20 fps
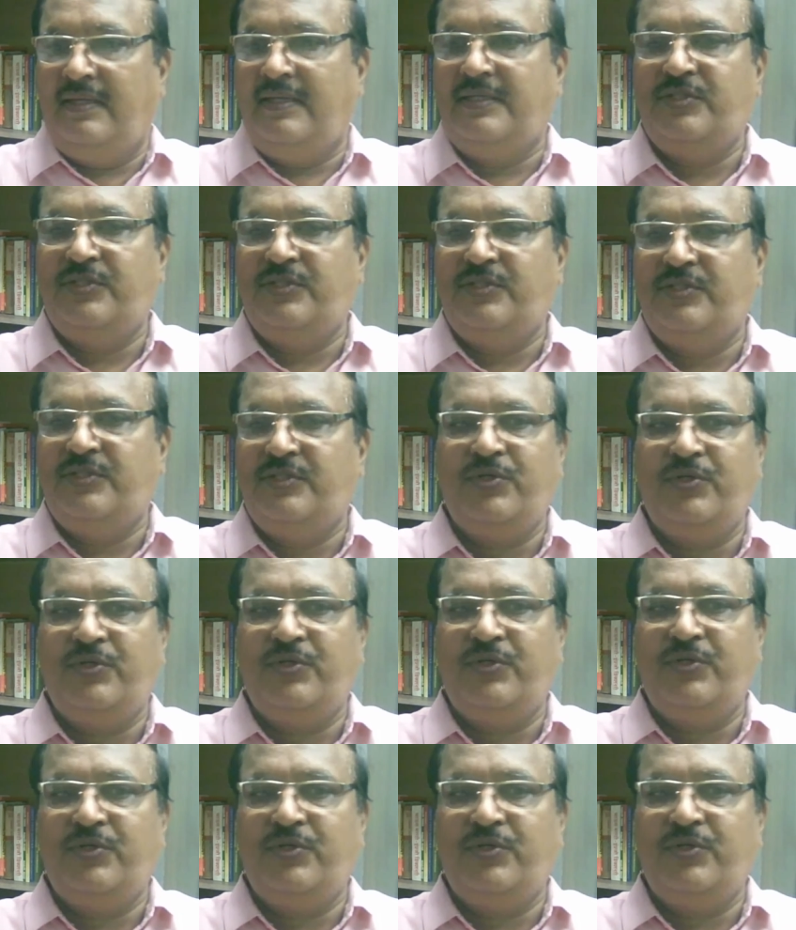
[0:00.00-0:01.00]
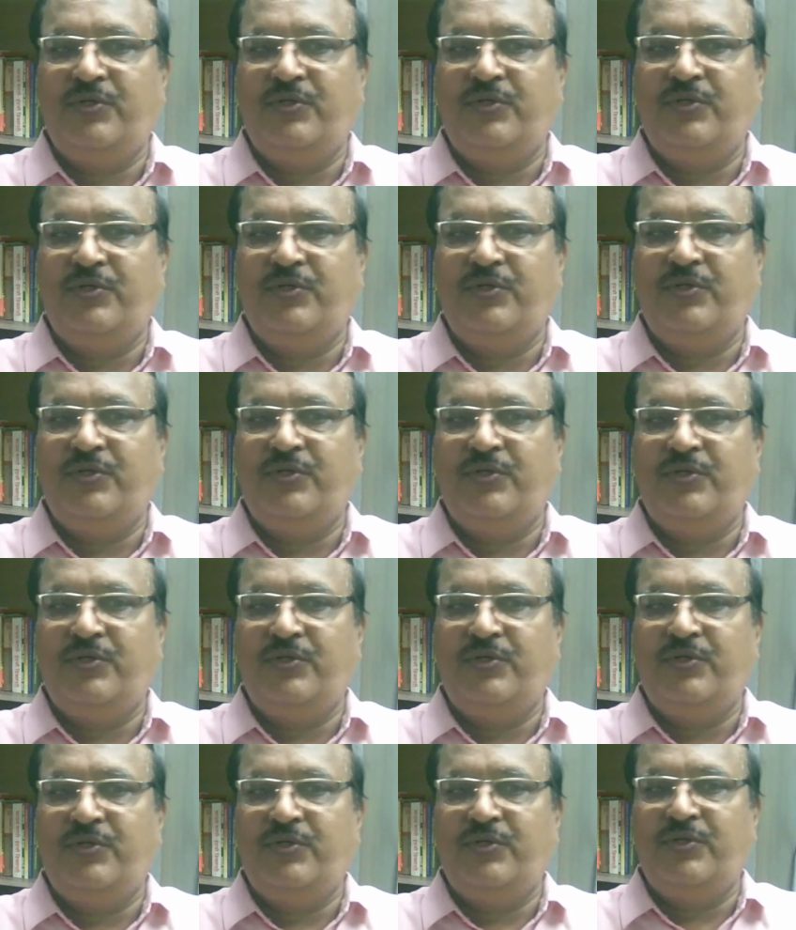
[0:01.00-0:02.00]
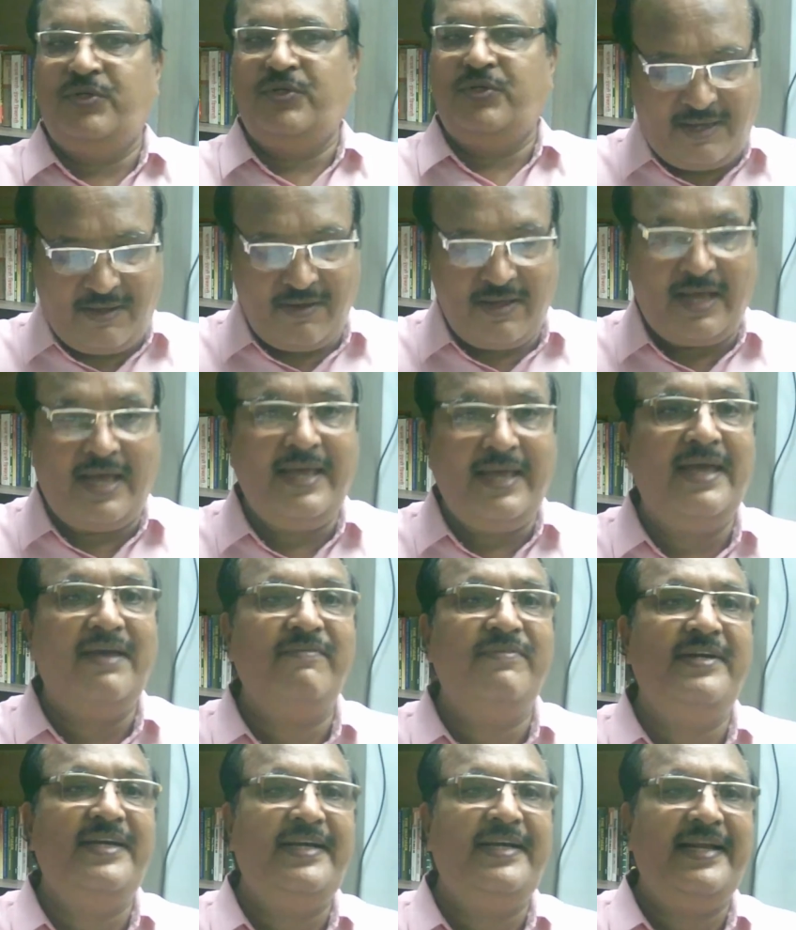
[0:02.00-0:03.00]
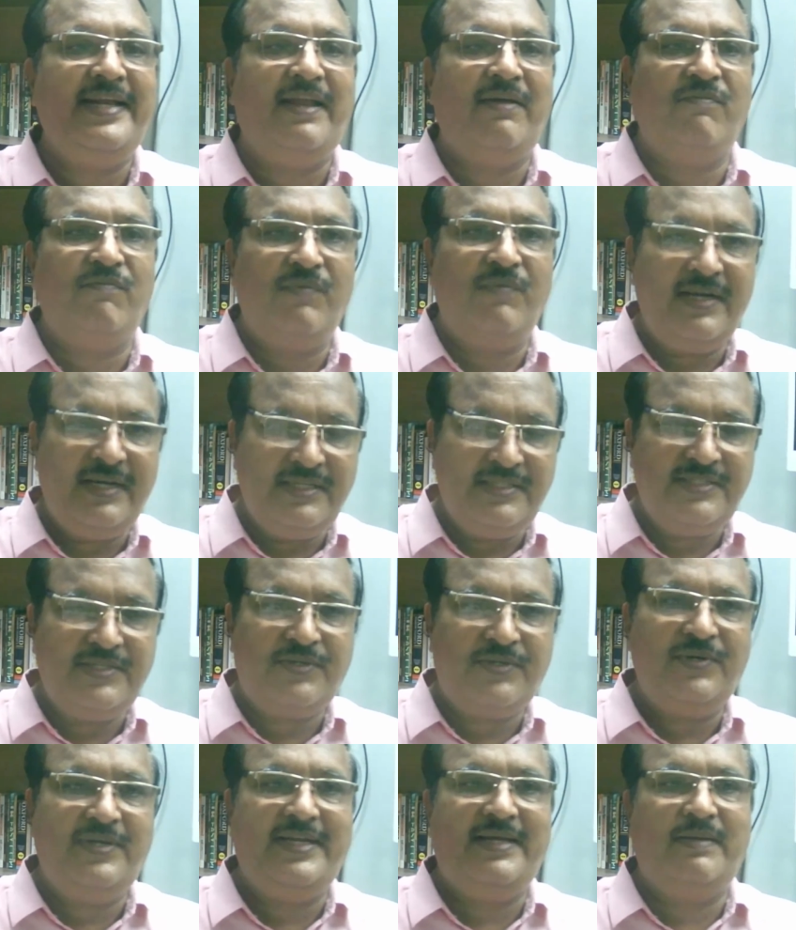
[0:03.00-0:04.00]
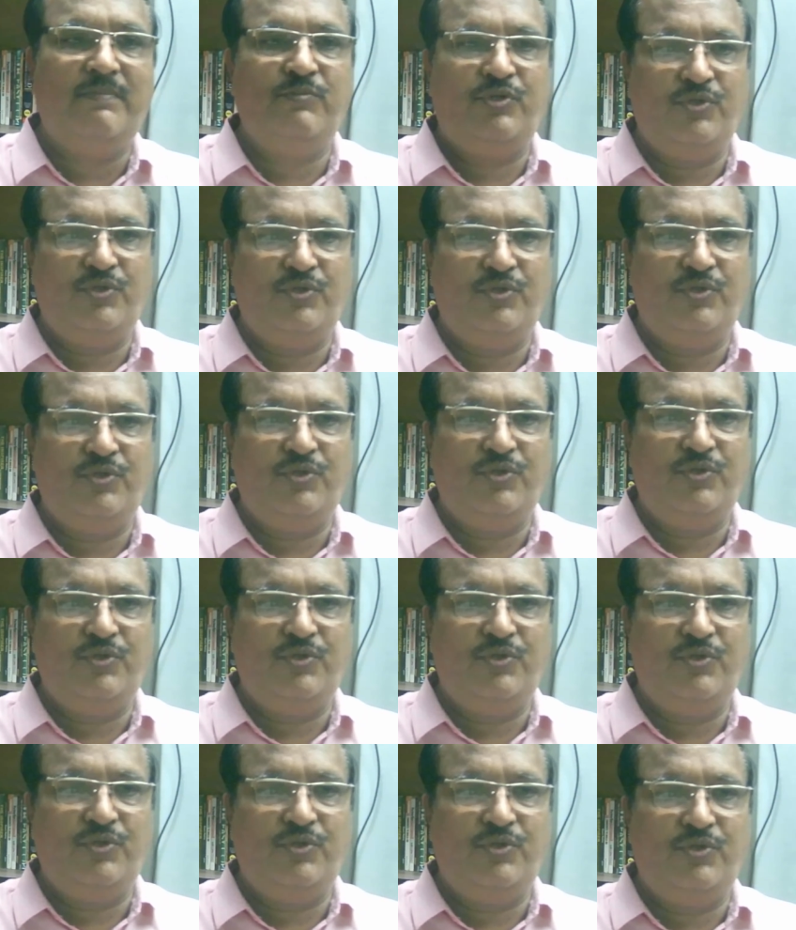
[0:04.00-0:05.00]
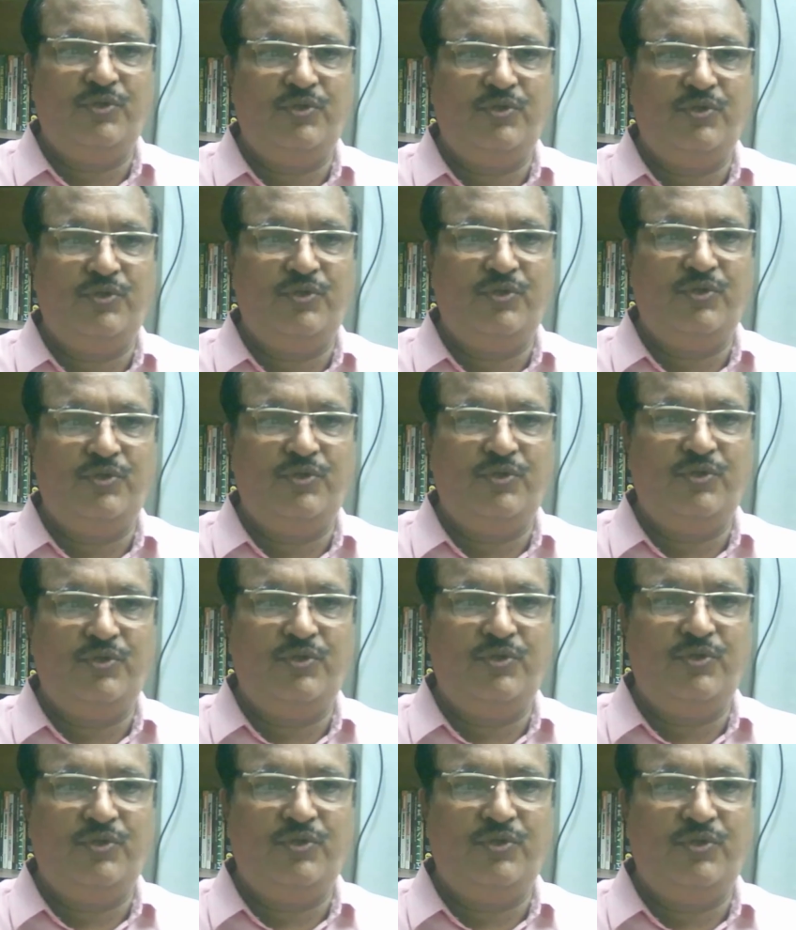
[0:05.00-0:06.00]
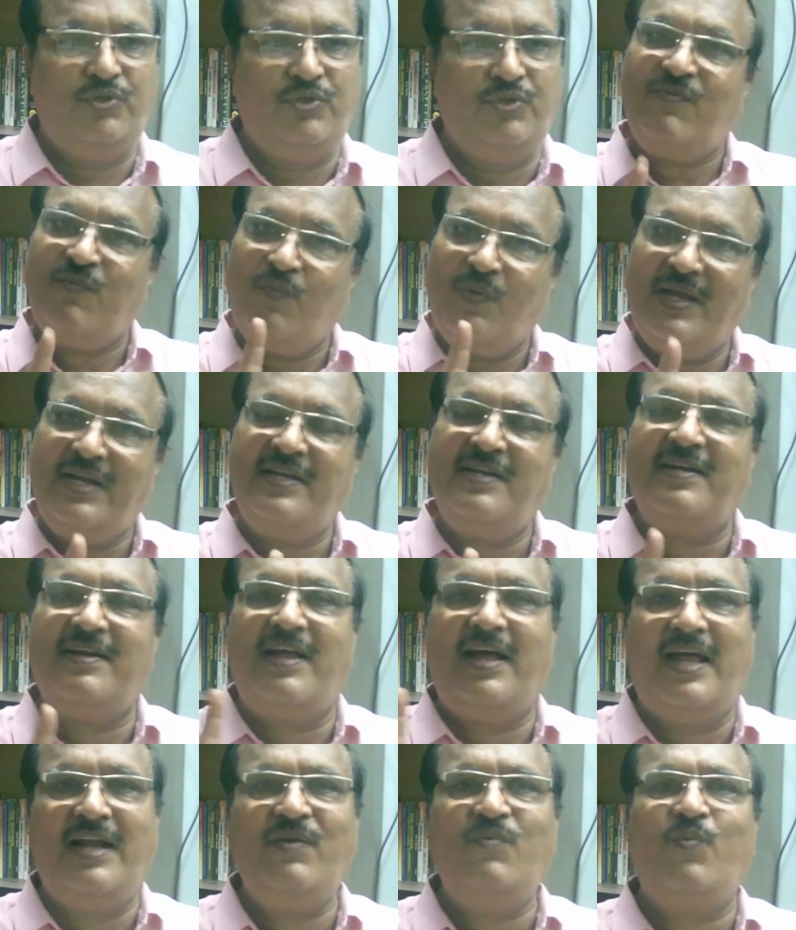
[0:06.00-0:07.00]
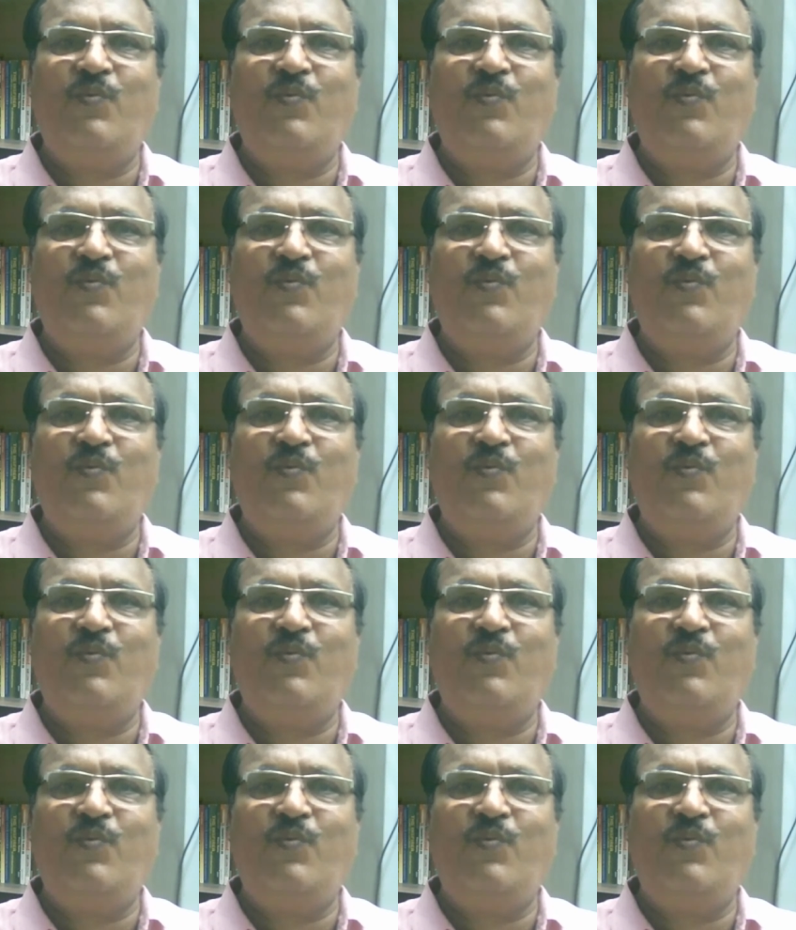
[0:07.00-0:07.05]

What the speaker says: So in the textbook I have written M1 is equal to M2. In the textbook he has given 1 and